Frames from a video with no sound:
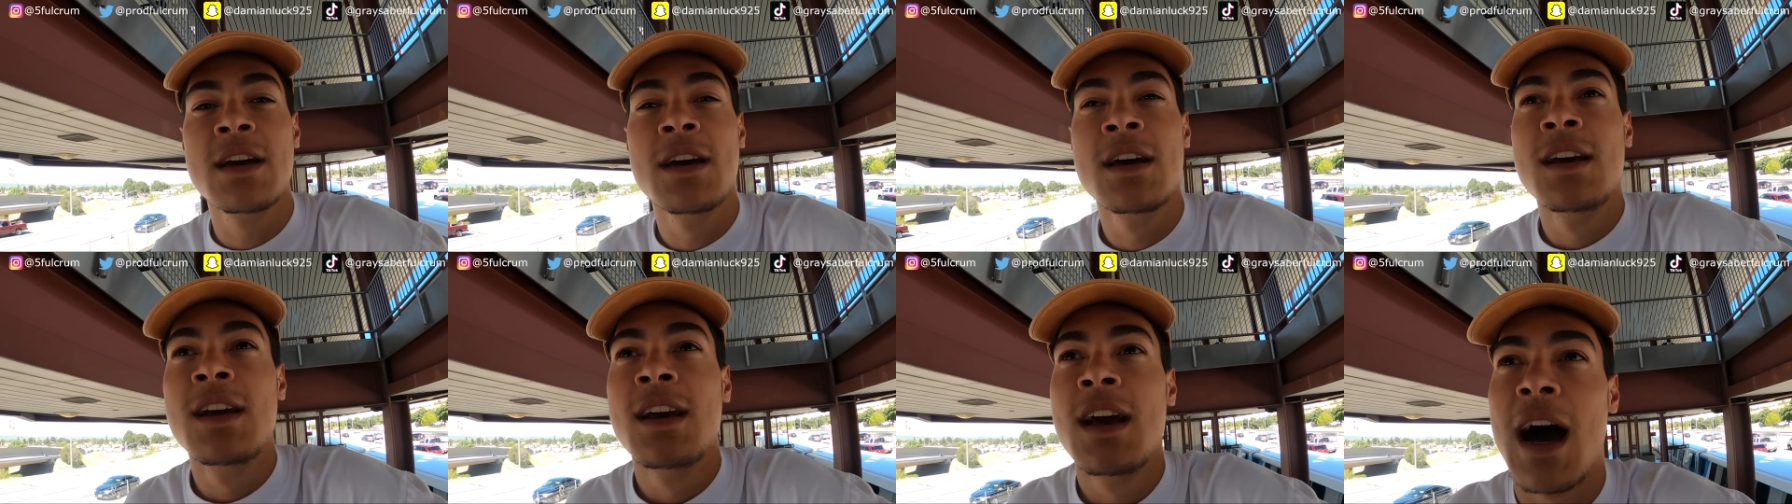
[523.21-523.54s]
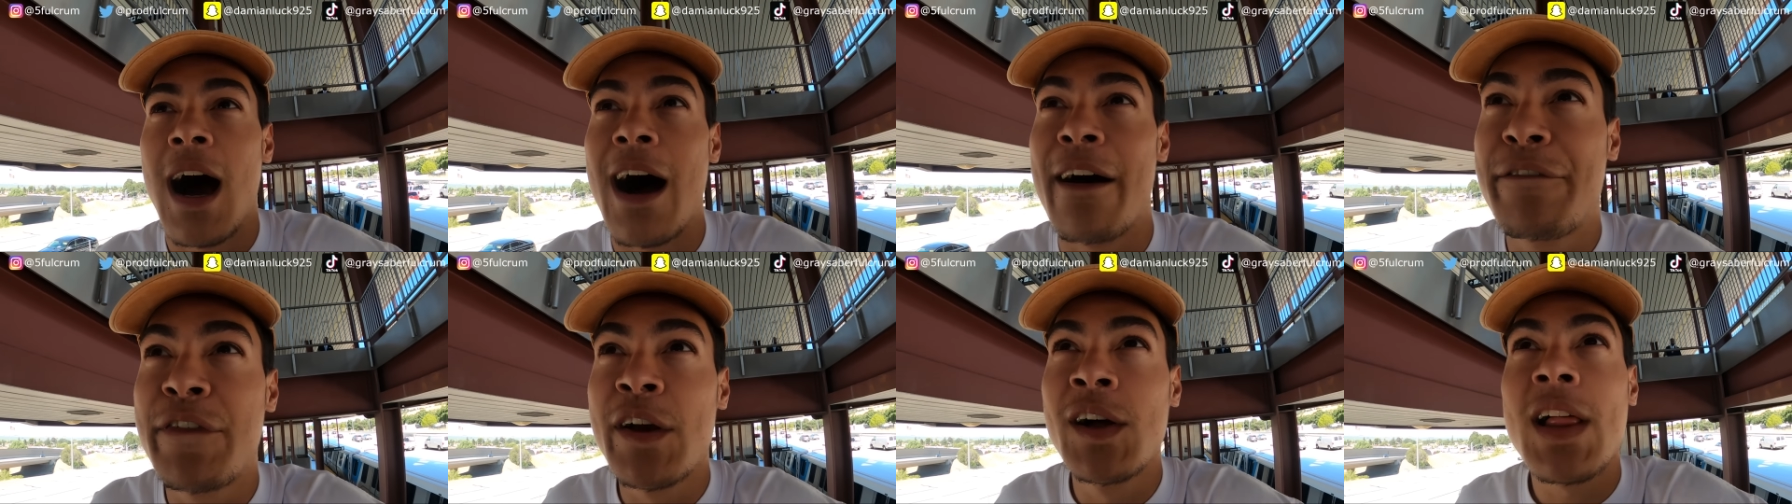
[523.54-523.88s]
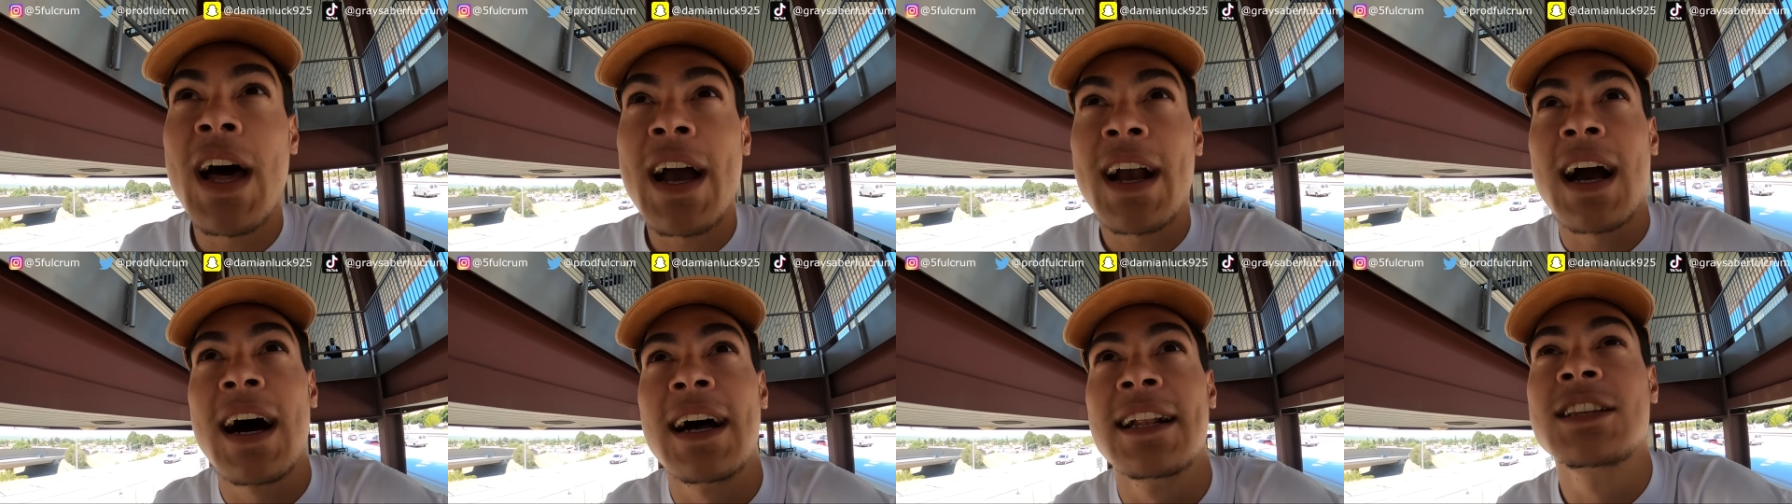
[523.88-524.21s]
I feel
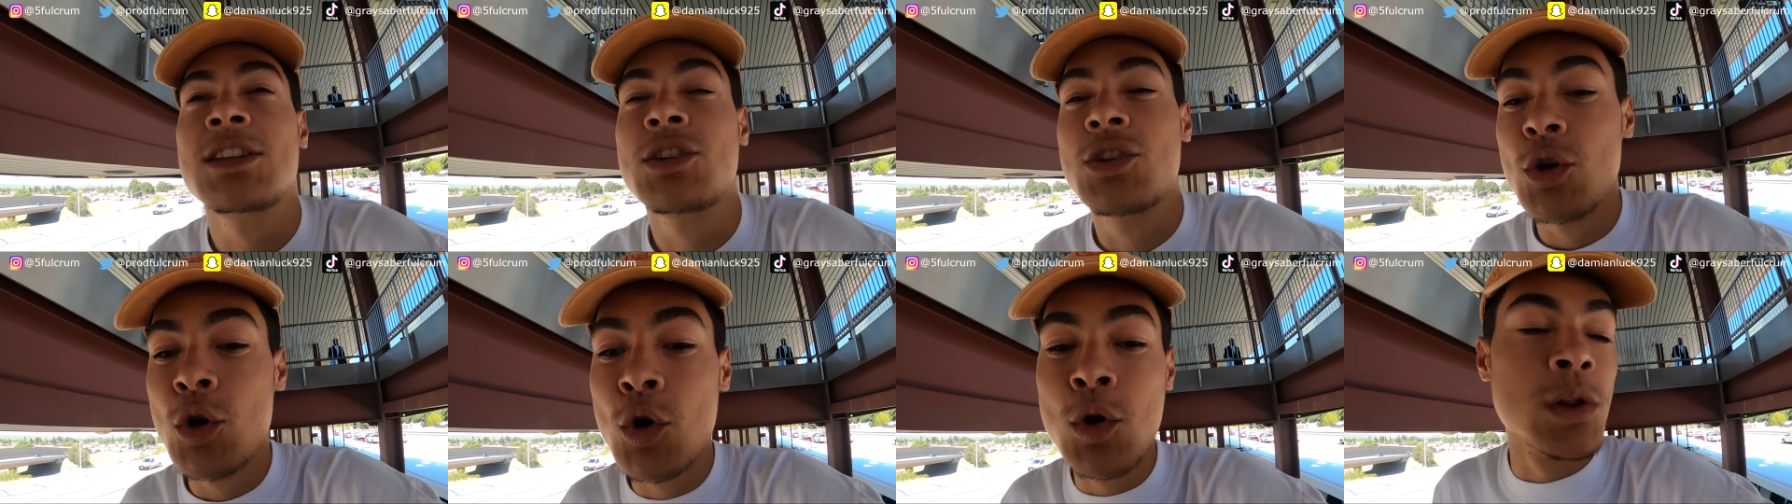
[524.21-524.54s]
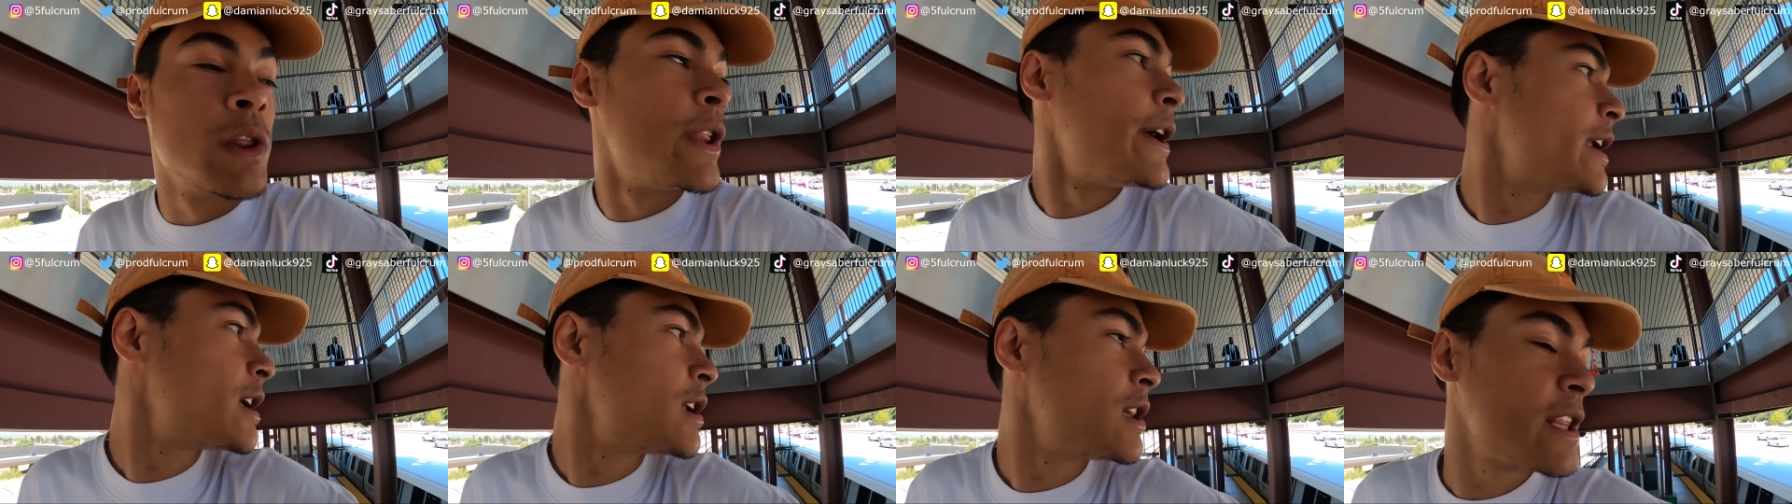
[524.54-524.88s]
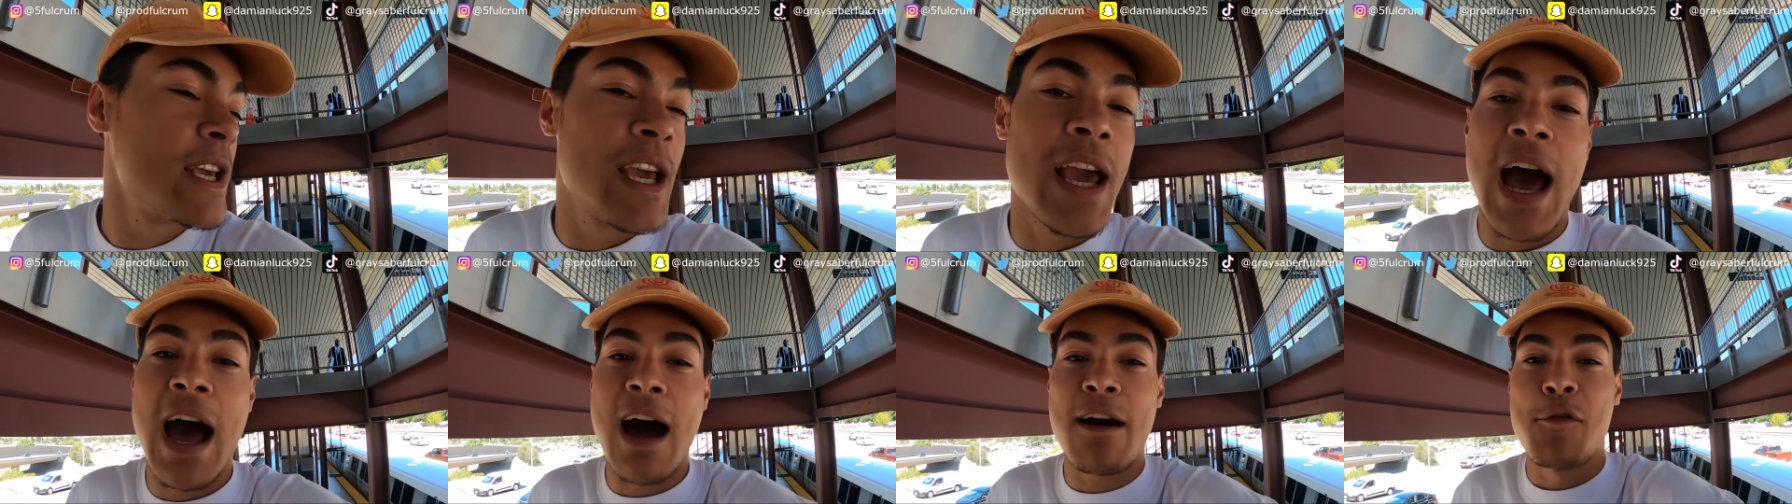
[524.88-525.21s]
like I do
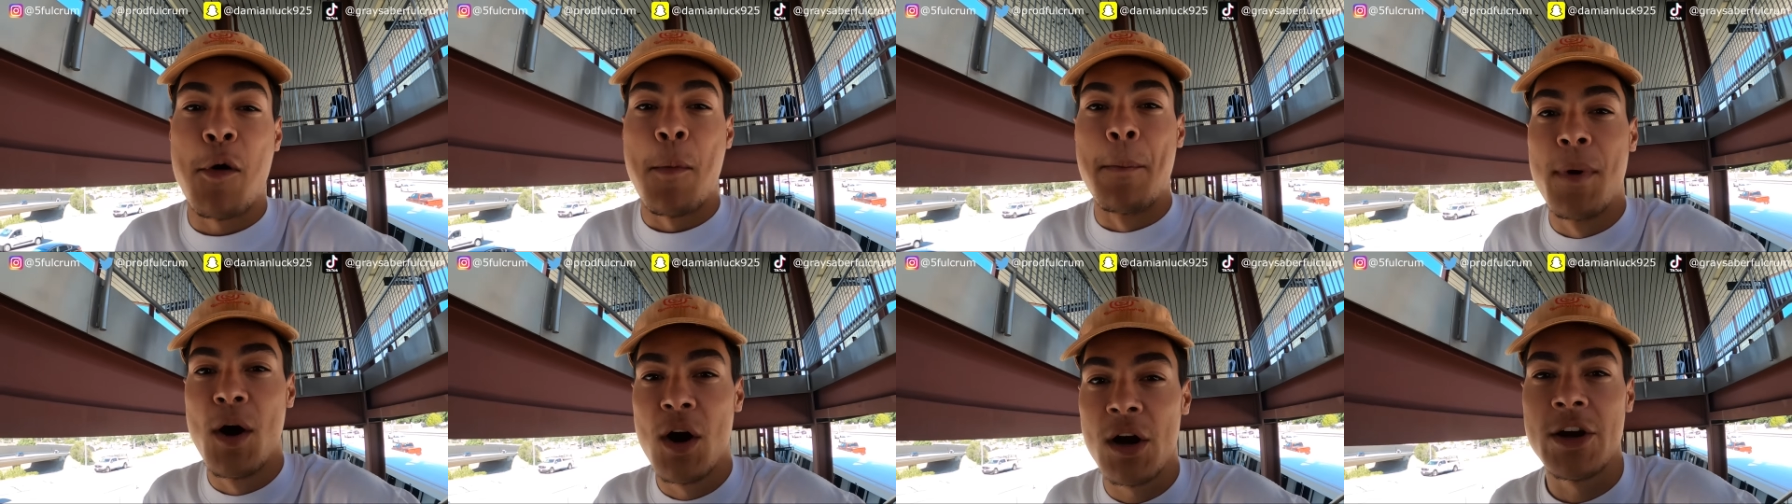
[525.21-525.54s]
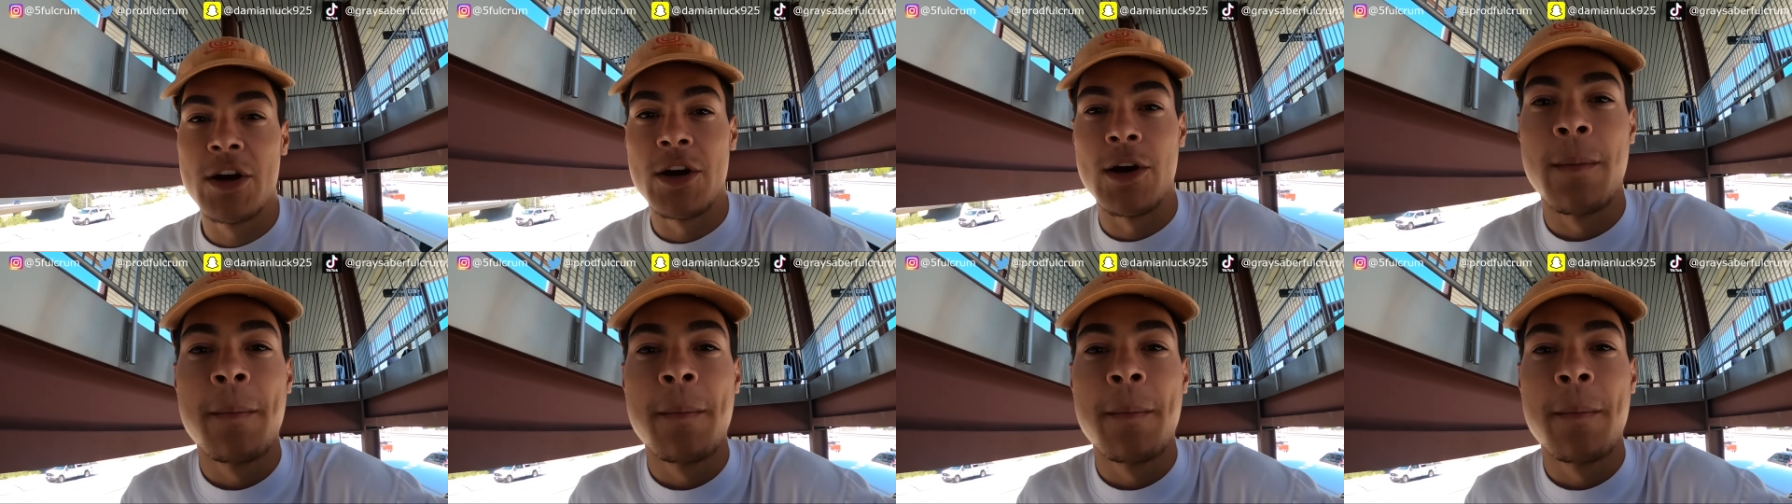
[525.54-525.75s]
literally have a booger.